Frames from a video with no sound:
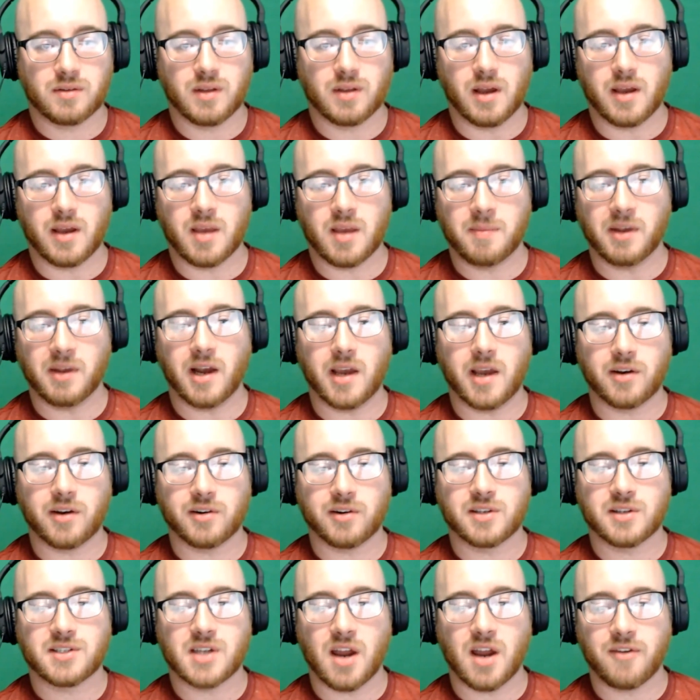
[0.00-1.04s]
emulator and
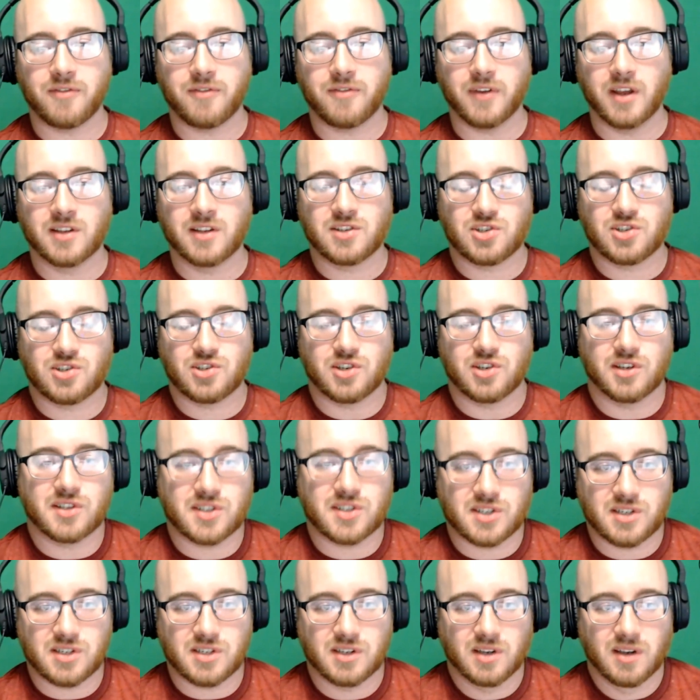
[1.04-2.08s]
stuff, it's just